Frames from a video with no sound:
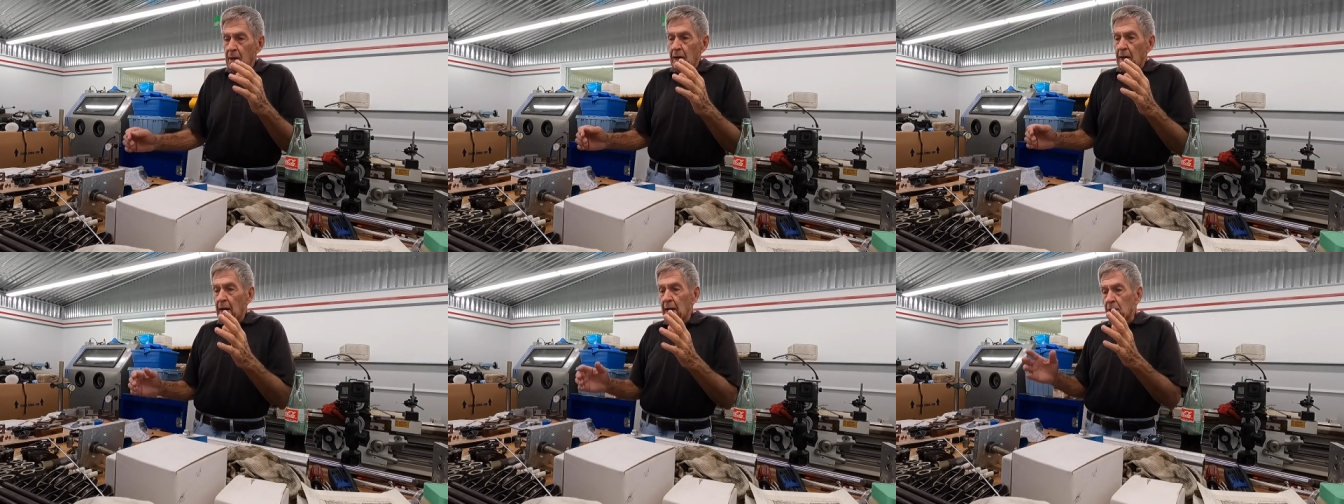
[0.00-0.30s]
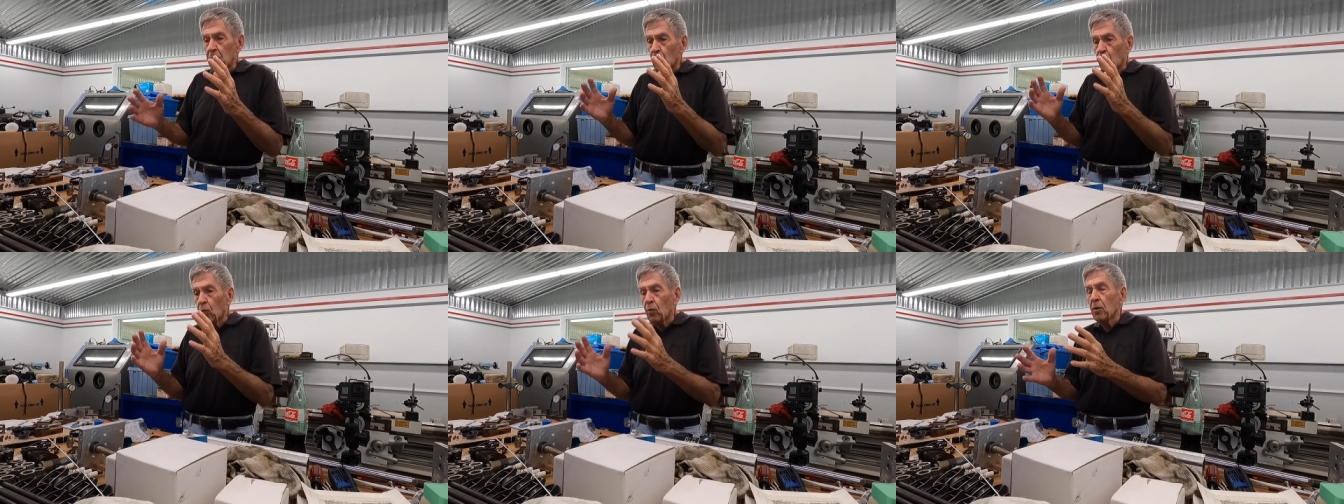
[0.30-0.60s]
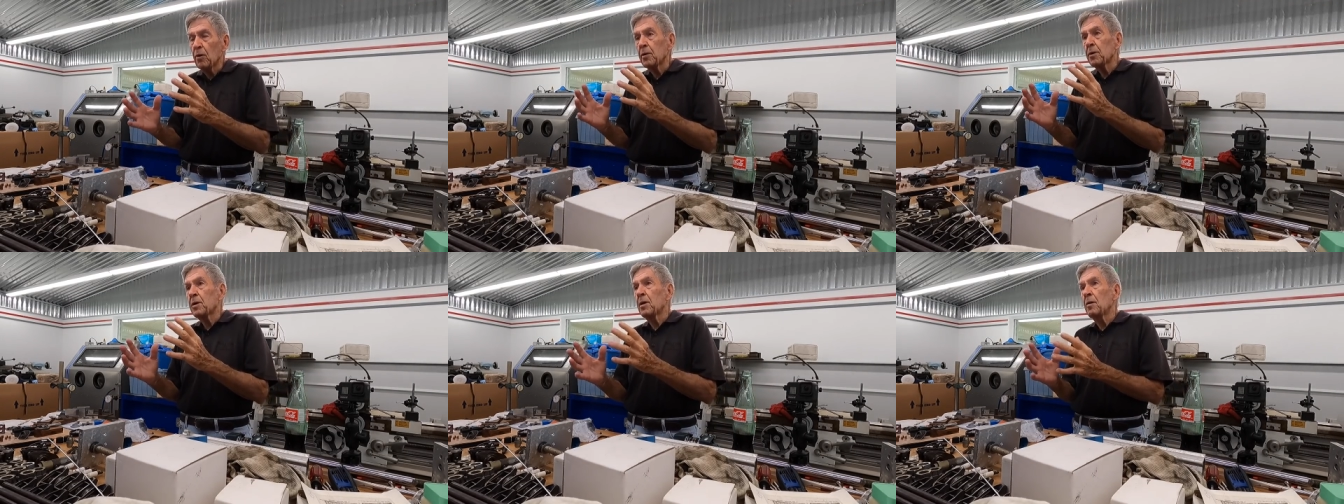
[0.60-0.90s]
how to
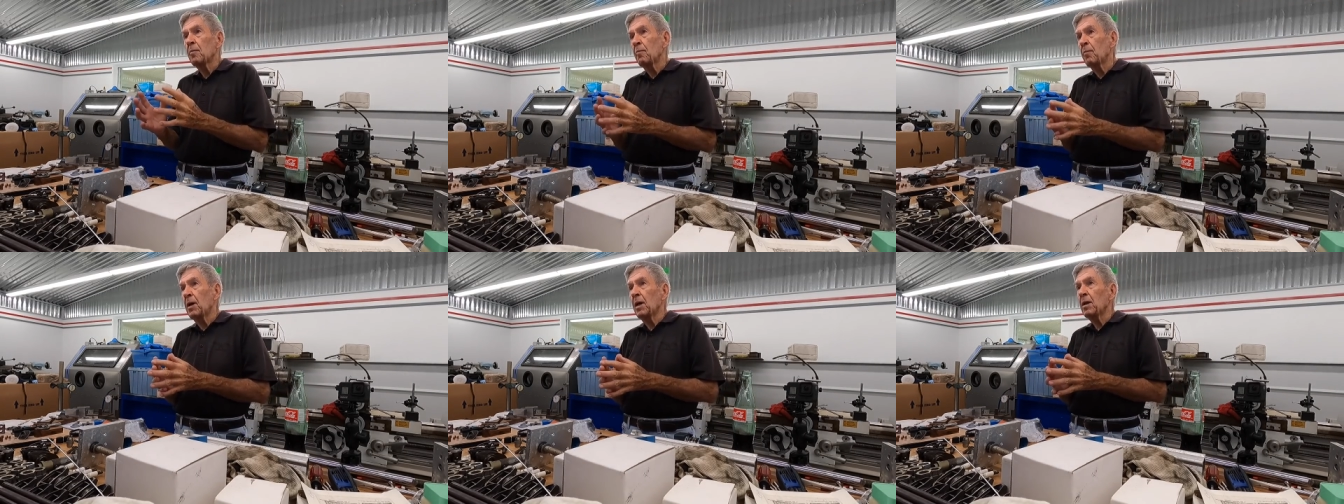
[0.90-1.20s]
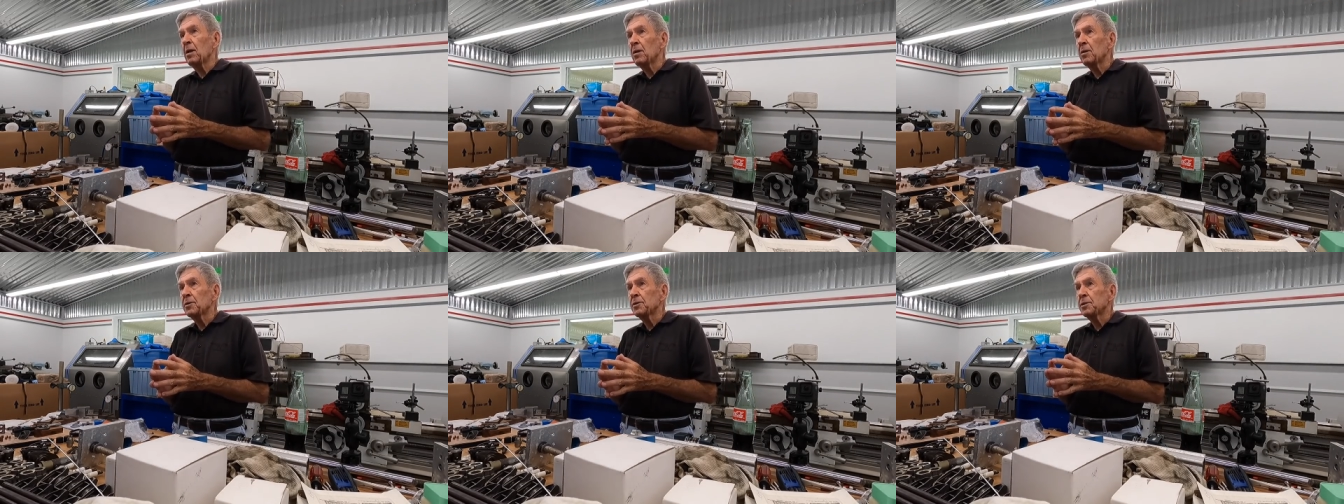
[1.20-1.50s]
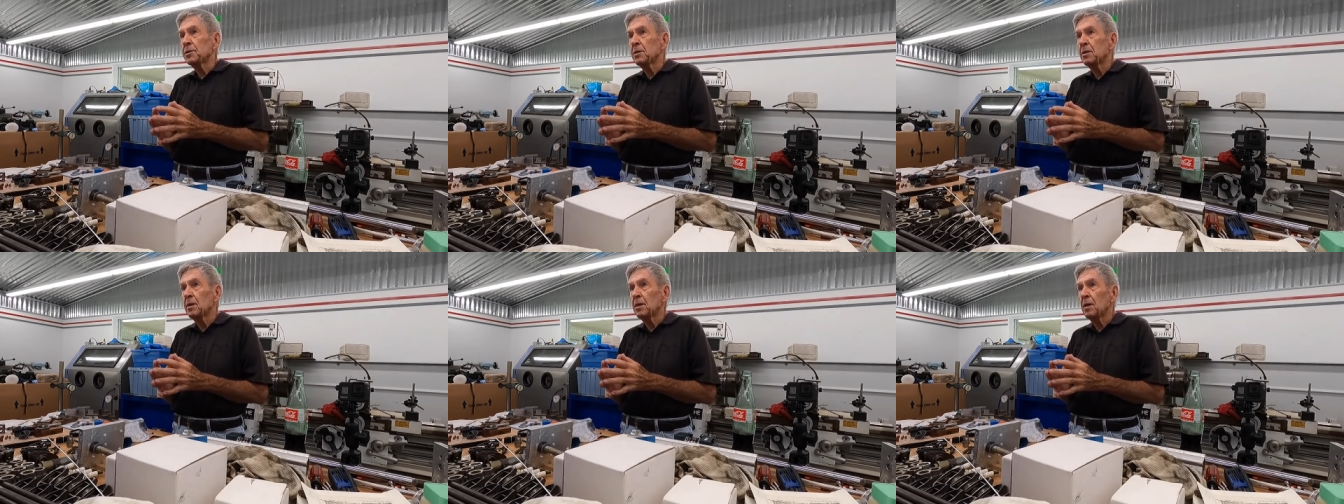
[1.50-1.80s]
work
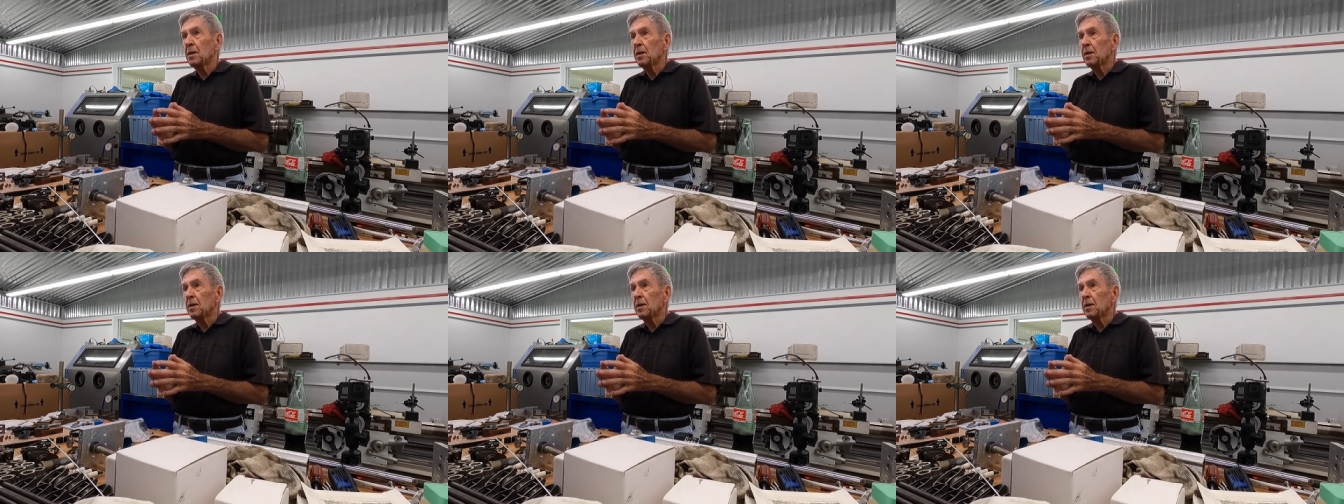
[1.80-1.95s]
metals. Yeah.